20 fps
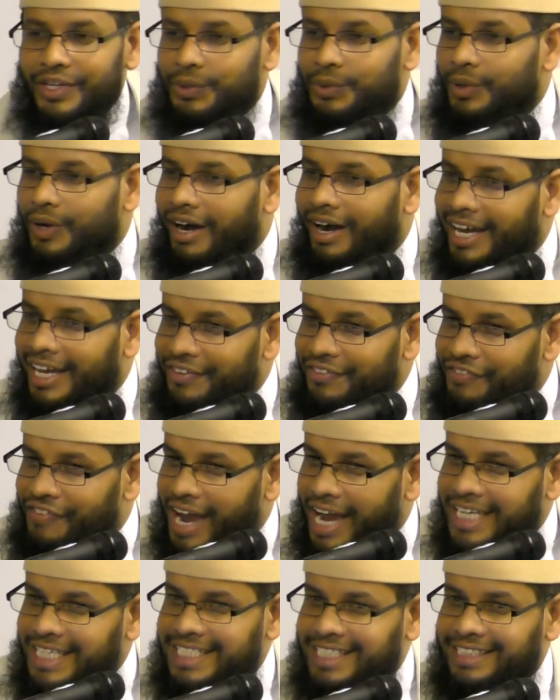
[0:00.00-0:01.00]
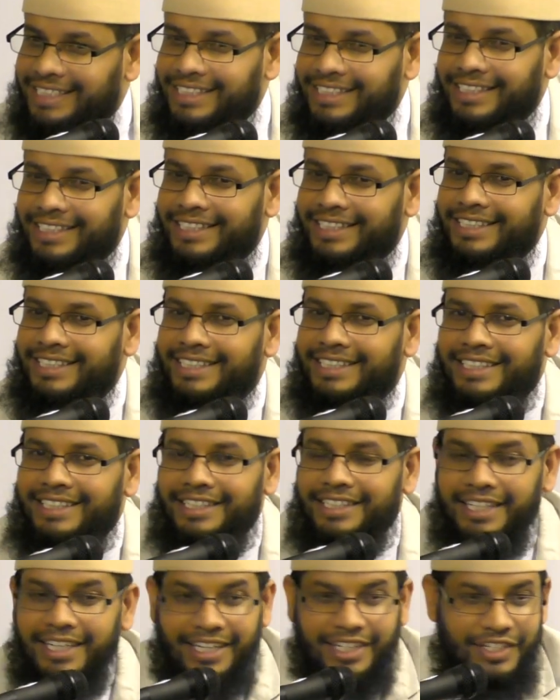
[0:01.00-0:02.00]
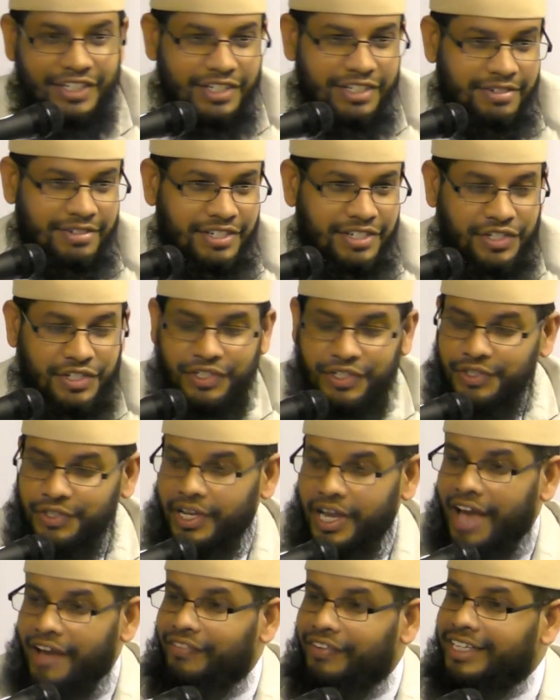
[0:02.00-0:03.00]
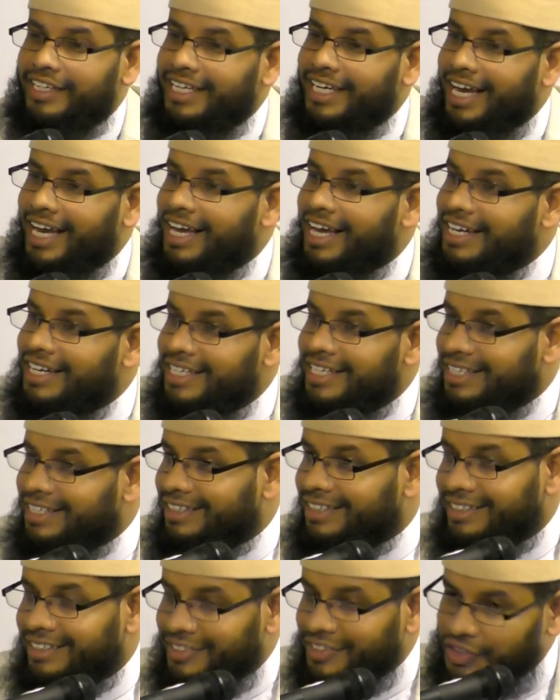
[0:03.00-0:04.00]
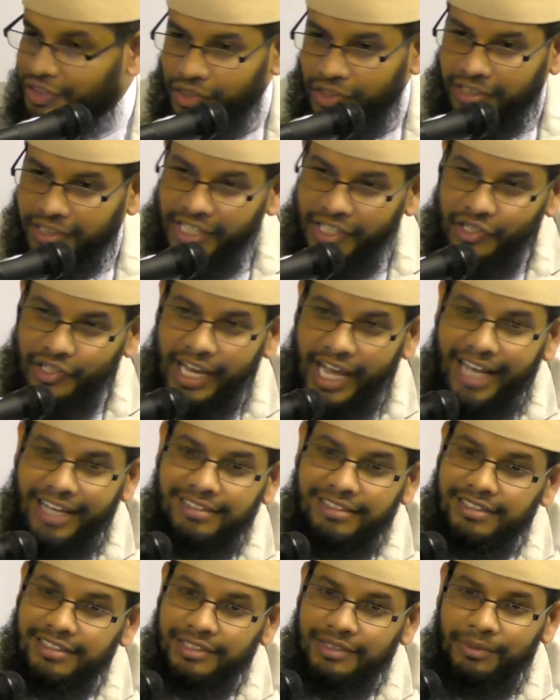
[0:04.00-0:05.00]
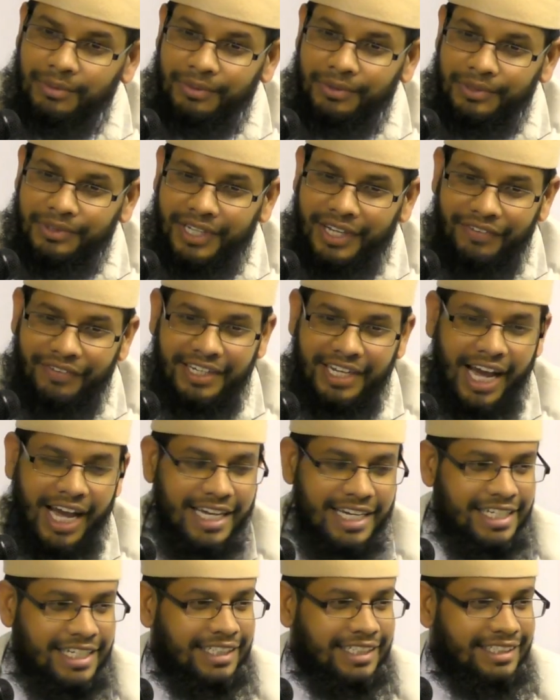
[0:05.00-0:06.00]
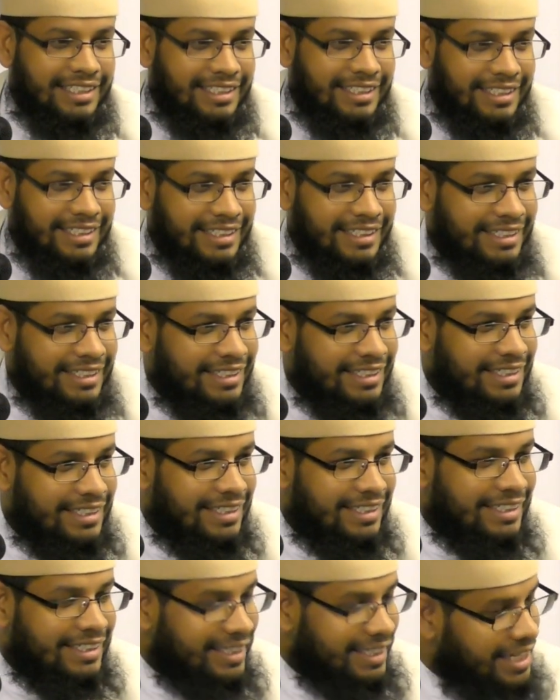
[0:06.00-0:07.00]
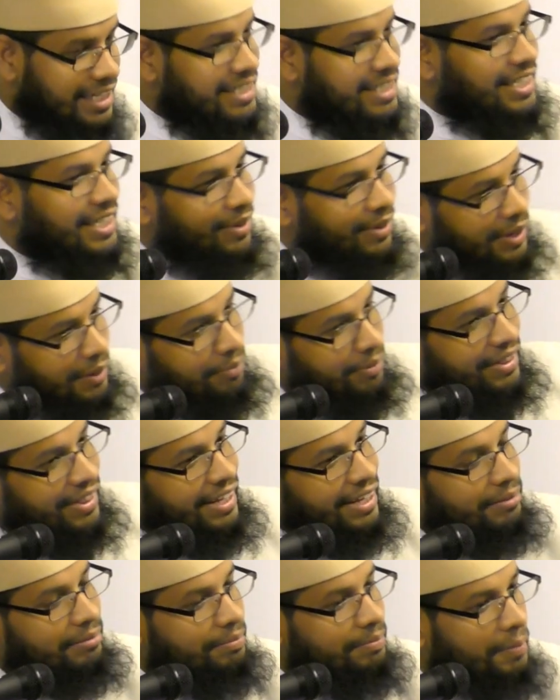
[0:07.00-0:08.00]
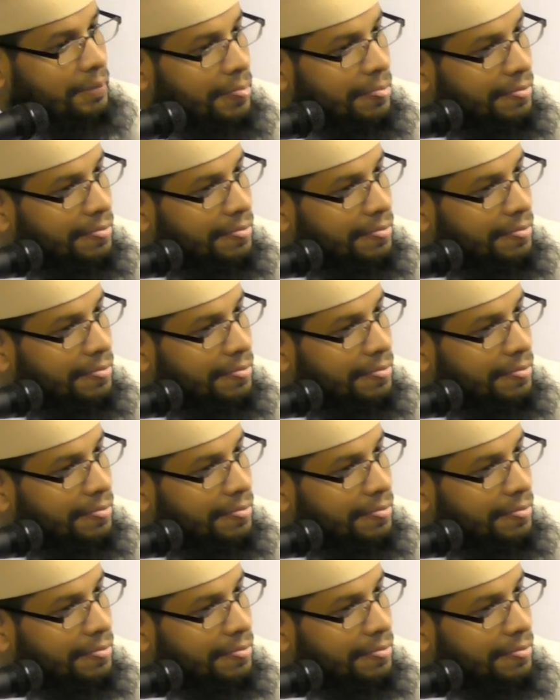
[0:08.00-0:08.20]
You are invited. Do you have any can you guess or do you have any idea? Yes, go ahead, brother.